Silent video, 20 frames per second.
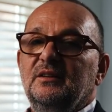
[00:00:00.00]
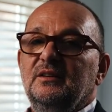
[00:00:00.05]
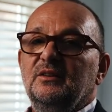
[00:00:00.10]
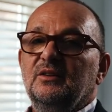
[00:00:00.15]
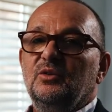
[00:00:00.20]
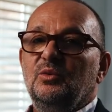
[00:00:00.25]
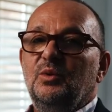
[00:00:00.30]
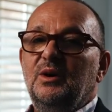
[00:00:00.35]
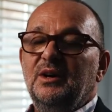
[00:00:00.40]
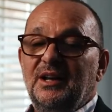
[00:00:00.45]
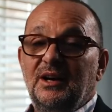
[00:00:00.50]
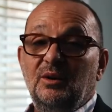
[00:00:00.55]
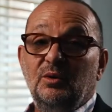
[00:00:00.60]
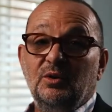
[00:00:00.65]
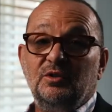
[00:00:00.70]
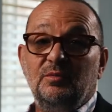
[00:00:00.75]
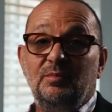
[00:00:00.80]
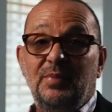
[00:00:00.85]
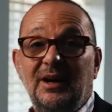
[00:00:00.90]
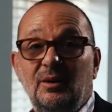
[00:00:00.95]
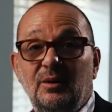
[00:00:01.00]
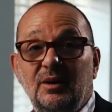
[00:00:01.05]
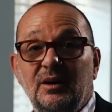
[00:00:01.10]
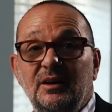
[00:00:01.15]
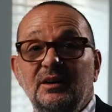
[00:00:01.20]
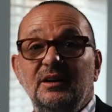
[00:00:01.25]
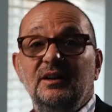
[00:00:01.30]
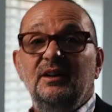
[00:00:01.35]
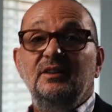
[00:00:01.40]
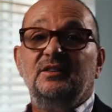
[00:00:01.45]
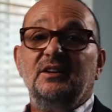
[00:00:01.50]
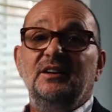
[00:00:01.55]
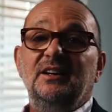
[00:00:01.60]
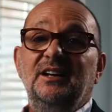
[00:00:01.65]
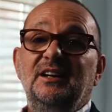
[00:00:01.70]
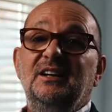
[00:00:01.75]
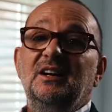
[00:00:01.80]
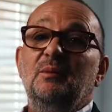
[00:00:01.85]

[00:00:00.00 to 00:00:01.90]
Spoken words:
1 kilowatt of power is going to heat